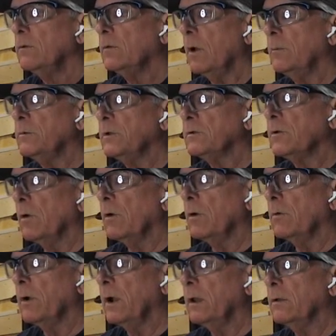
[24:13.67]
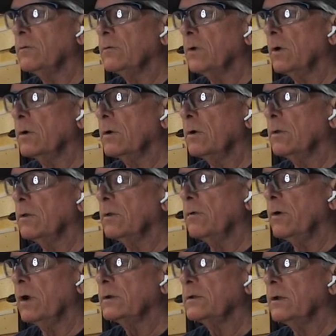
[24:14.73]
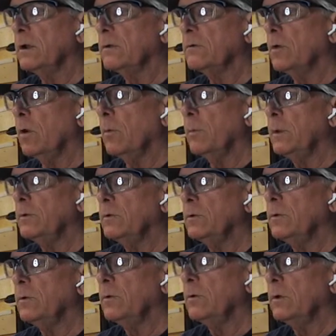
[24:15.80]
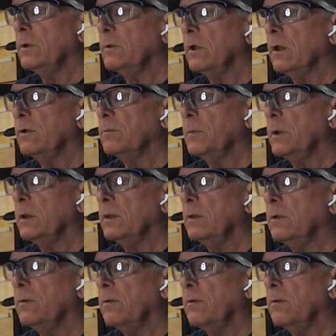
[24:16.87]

So I'm just going around the circle, the direction it told me to. It tells me the